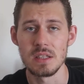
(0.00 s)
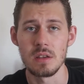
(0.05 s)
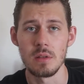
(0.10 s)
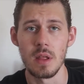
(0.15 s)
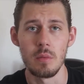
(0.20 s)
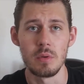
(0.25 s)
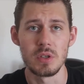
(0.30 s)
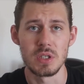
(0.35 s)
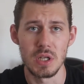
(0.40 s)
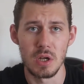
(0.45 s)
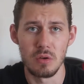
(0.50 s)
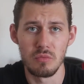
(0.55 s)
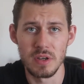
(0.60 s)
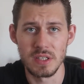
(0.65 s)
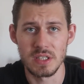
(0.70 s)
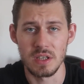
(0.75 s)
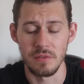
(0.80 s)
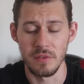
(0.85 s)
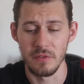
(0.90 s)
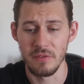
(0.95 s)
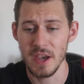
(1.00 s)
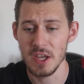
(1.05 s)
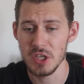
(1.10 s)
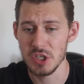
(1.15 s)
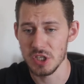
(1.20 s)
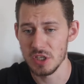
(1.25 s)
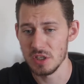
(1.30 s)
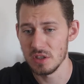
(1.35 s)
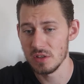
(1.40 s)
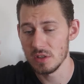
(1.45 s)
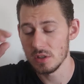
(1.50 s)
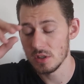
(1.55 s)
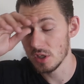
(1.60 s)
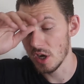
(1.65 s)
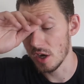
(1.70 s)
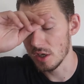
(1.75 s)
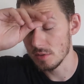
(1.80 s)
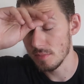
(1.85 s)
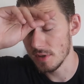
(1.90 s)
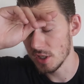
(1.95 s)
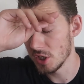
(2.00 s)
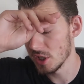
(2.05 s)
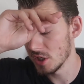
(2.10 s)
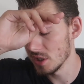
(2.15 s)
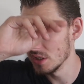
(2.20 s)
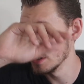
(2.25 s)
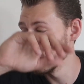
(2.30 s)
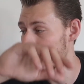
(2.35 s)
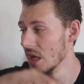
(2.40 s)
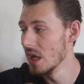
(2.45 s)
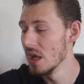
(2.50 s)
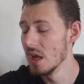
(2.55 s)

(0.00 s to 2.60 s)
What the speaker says: so there was no risk of infection transmissions.